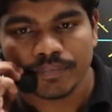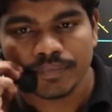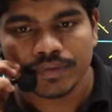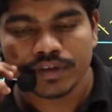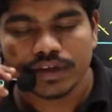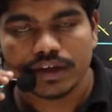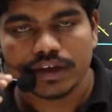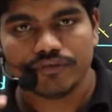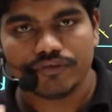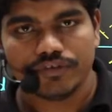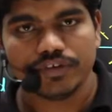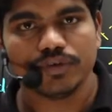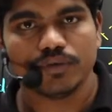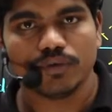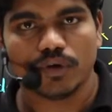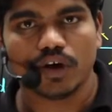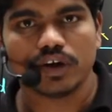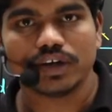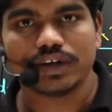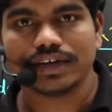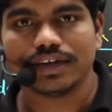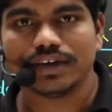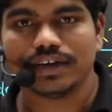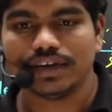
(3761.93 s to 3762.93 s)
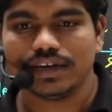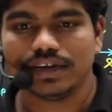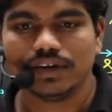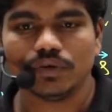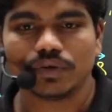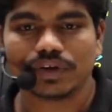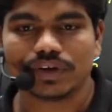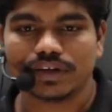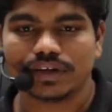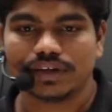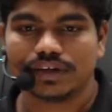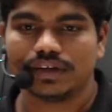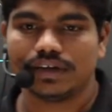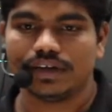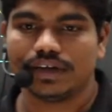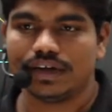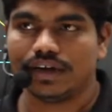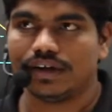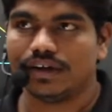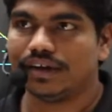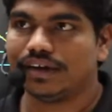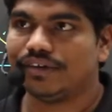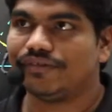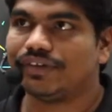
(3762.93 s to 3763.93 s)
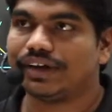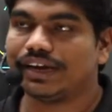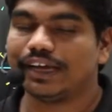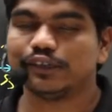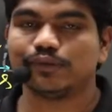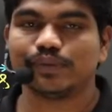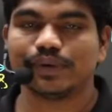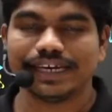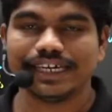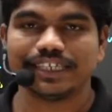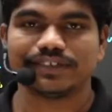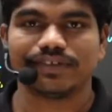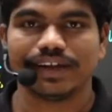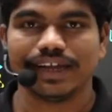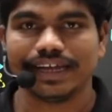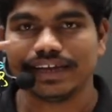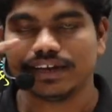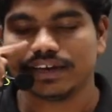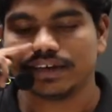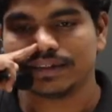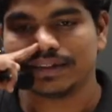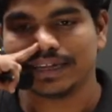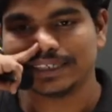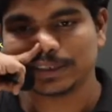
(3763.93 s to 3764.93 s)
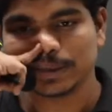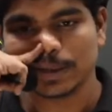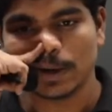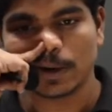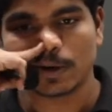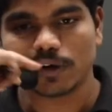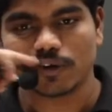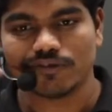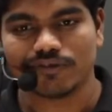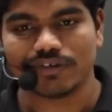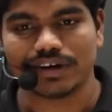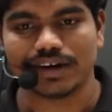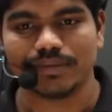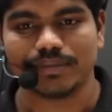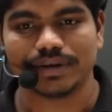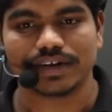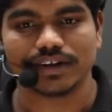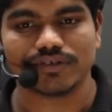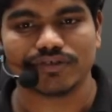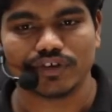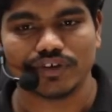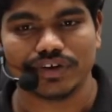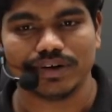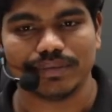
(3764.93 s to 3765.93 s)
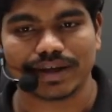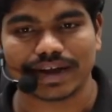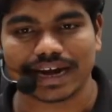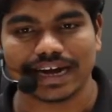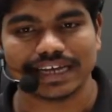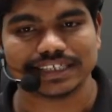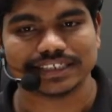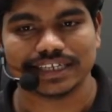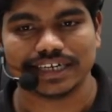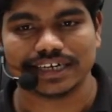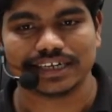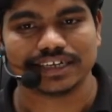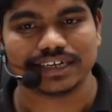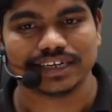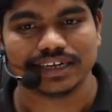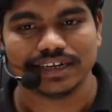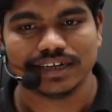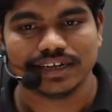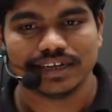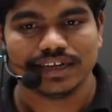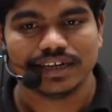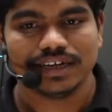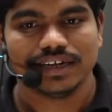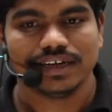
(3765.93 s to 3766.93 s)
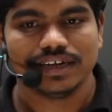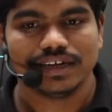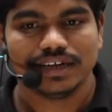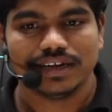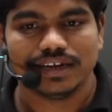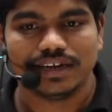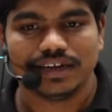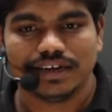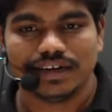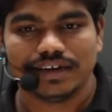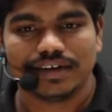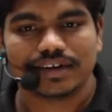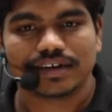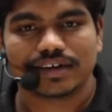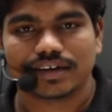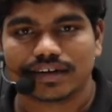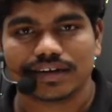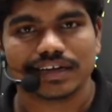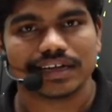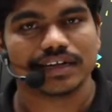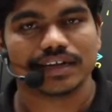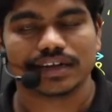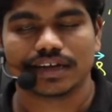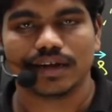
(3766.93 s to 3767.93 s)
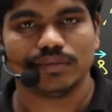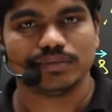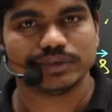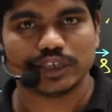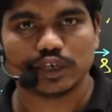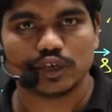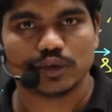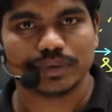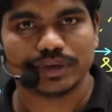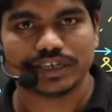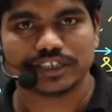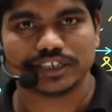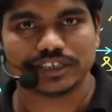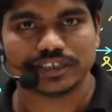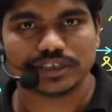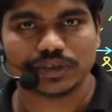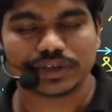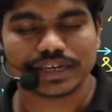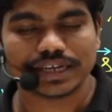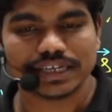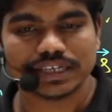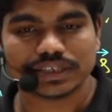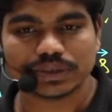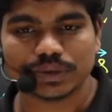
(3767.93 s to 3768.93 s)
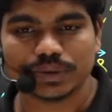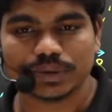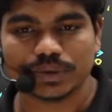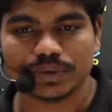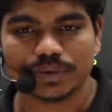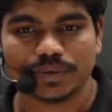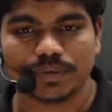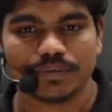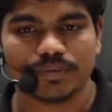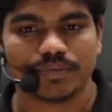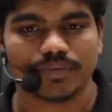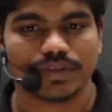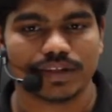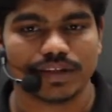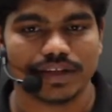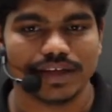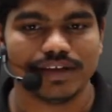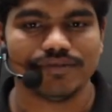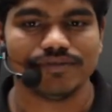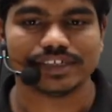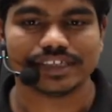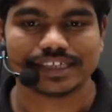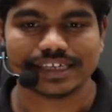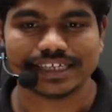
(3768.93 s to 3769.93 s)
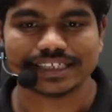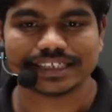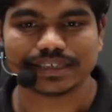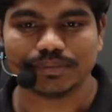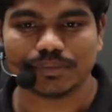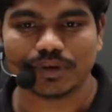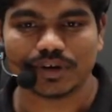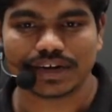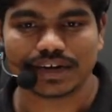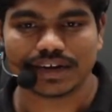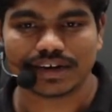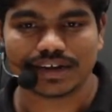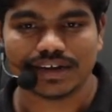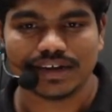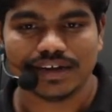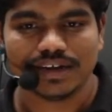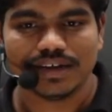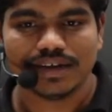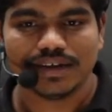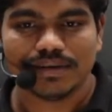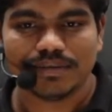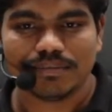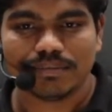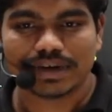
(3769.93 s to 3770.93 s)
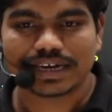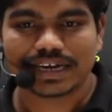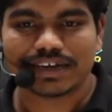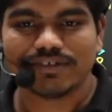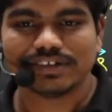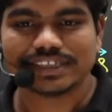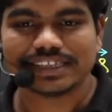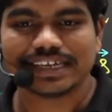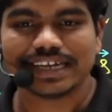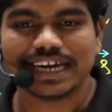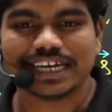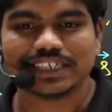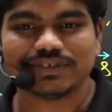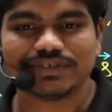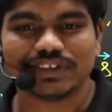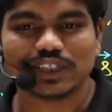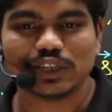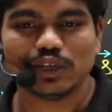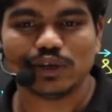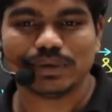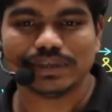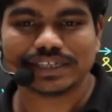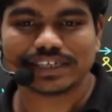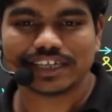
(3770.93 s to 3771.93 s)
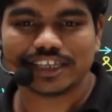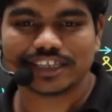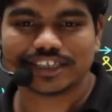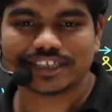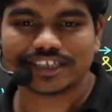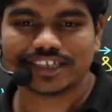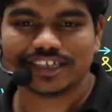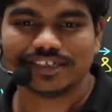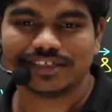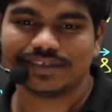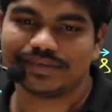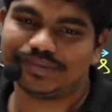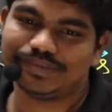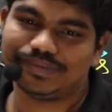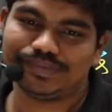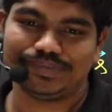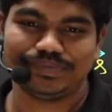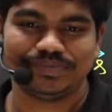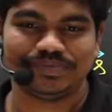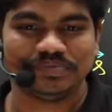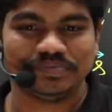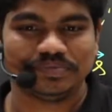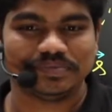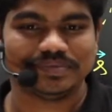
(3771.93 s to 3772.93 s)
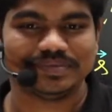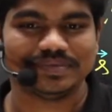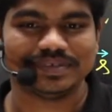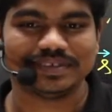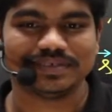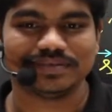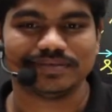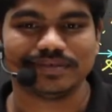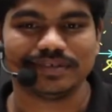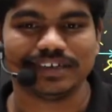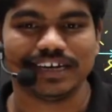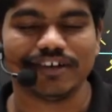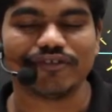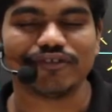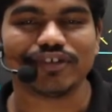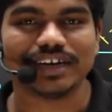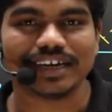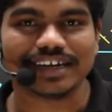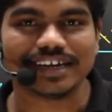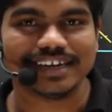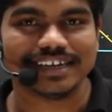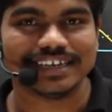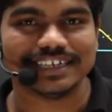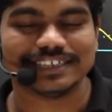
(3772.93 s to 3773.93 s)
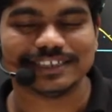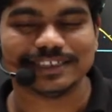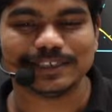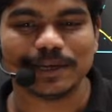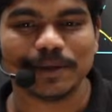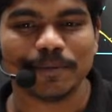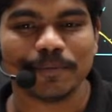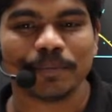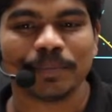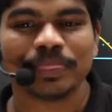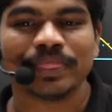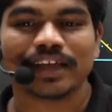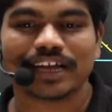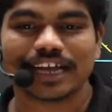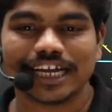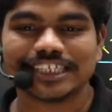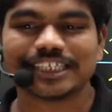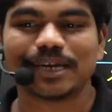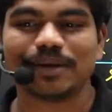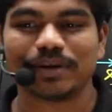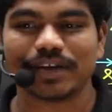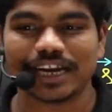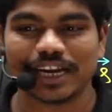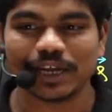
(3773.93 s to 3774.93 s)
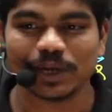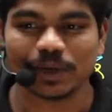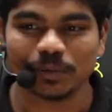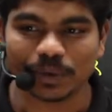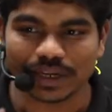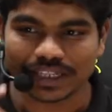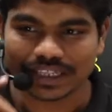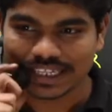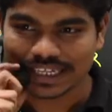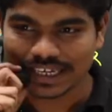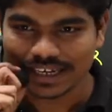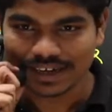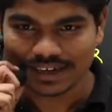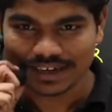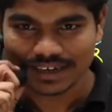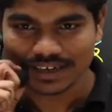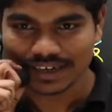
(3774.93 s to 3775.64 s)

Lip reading: If you want a look, if an airplane is flying, there's a lot of fundamental fluid mechanics that comes into picture. Okay, so everything is important, but everything ends with numericals, sir. Definitely, yeah. Guys, I'm telling you one thing.